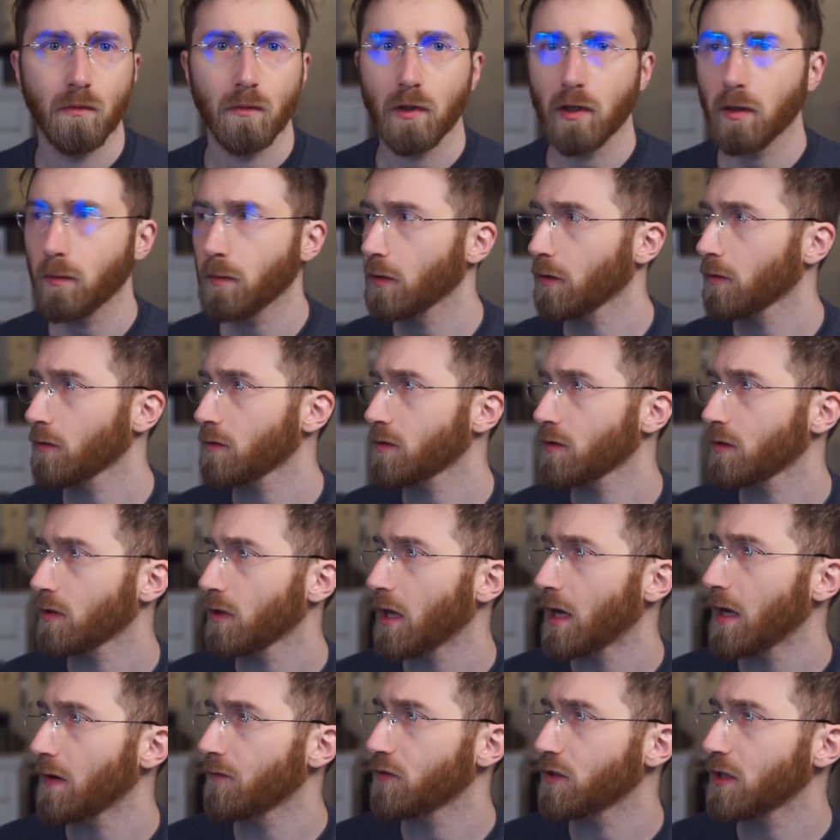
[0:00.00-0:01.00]
There we go. So
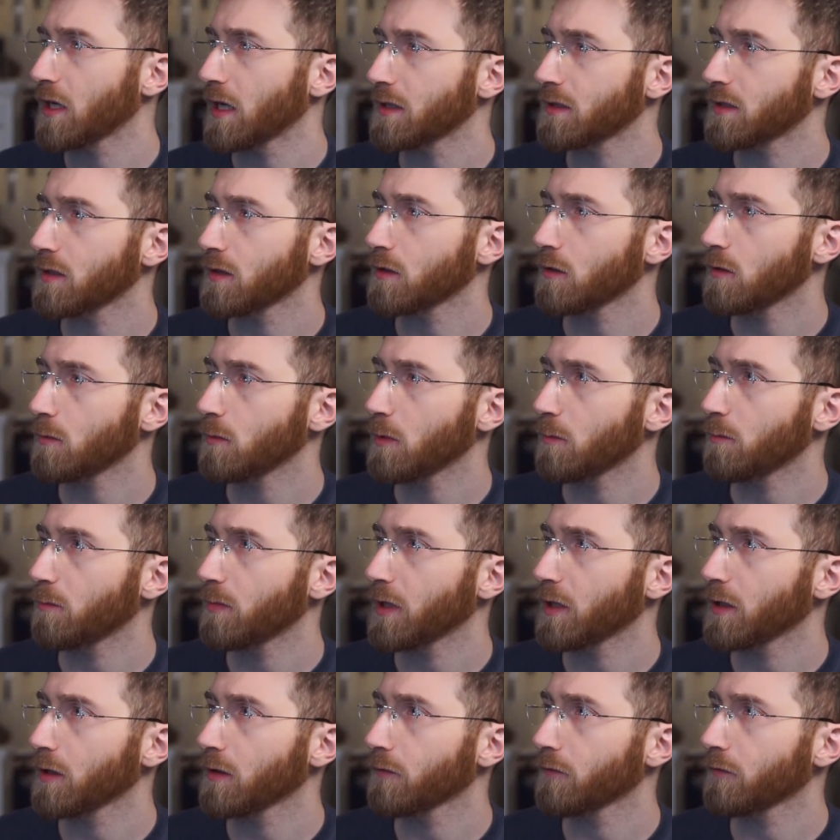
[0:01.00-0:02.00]
live chat's a little bit
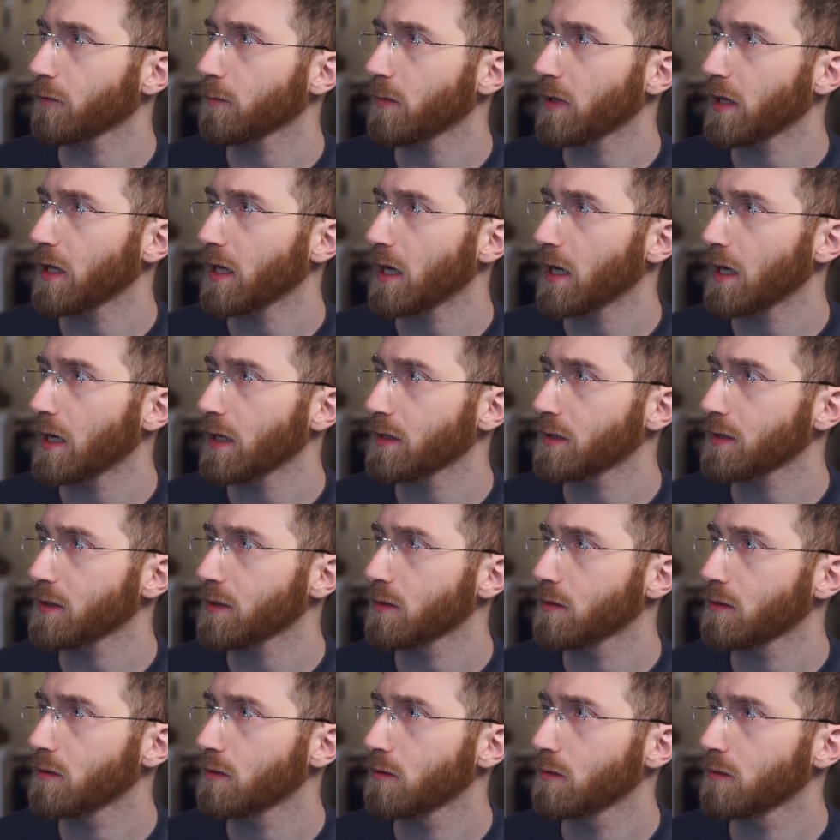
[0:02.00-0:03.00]
bigger for my eyes.